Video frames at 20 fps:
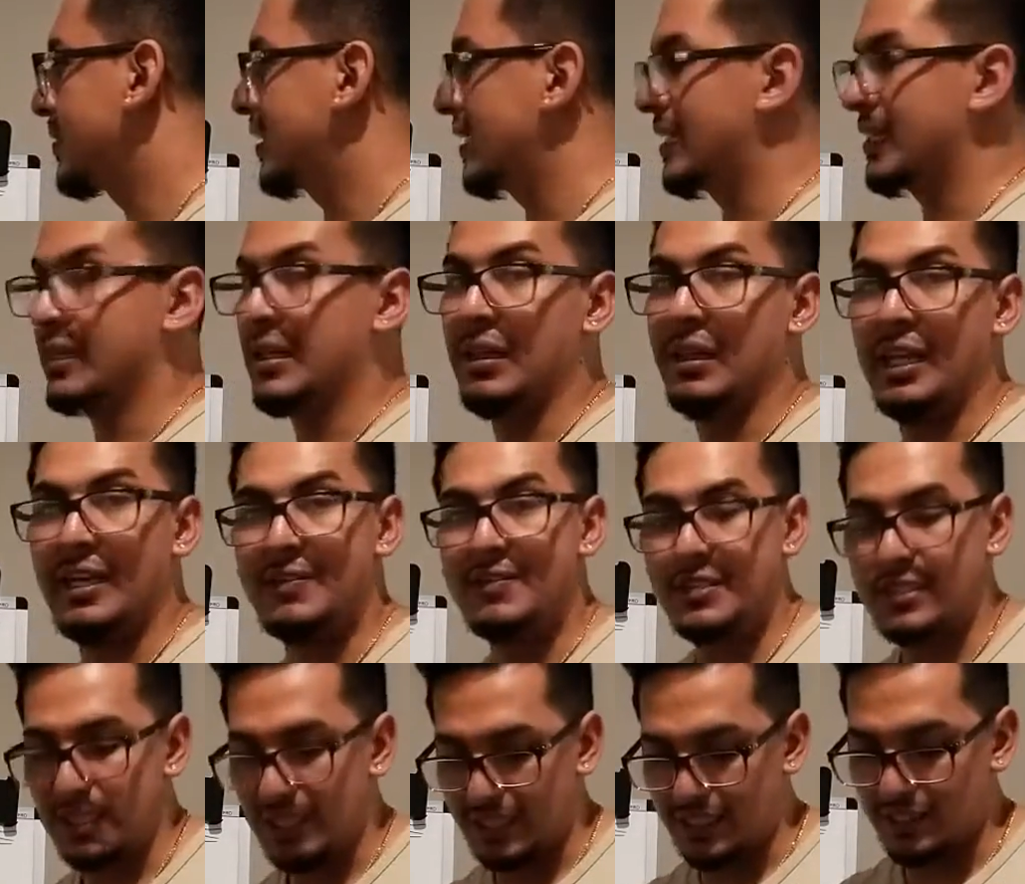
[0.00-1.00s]
and the left
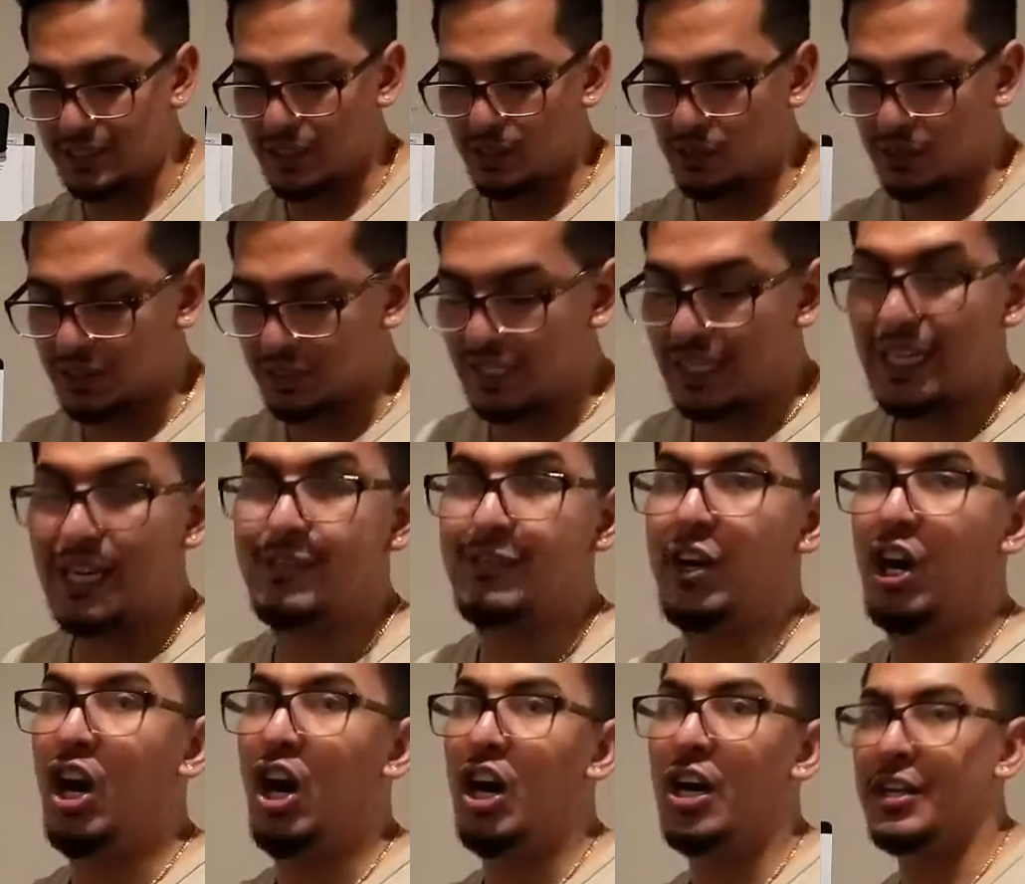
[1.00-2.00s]
side is always going to have
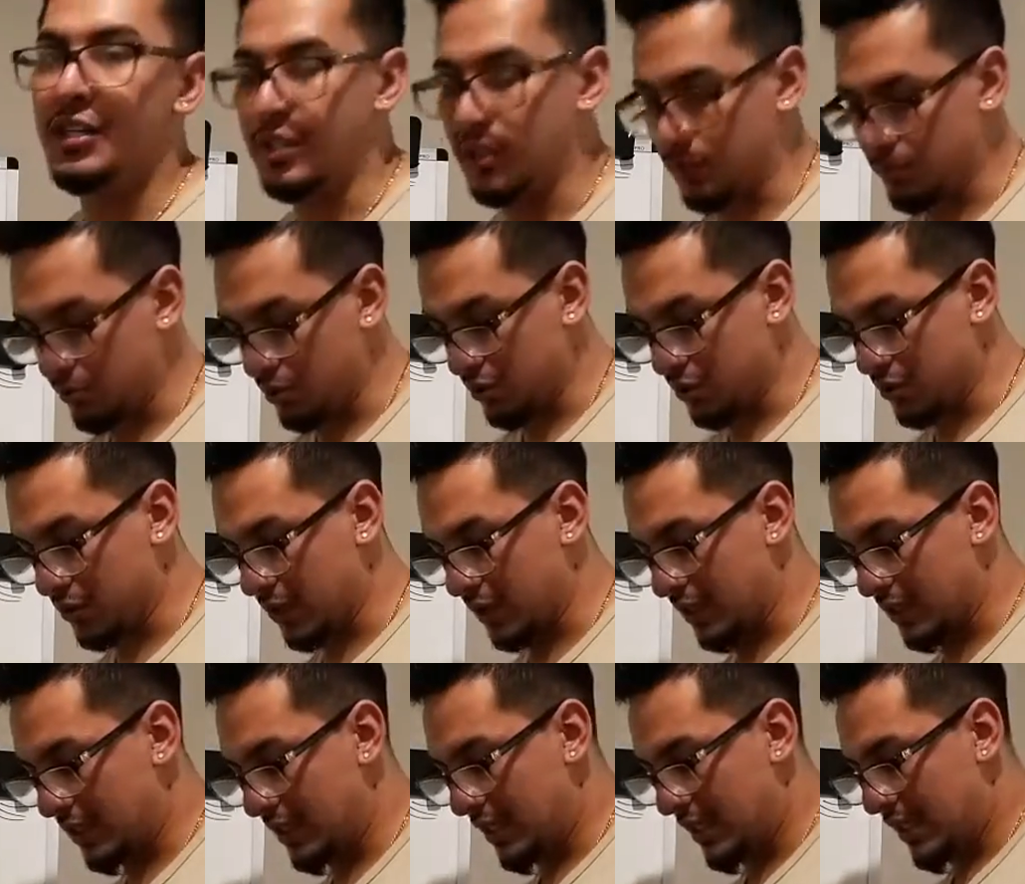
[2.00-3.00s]
odd numbers. Okay.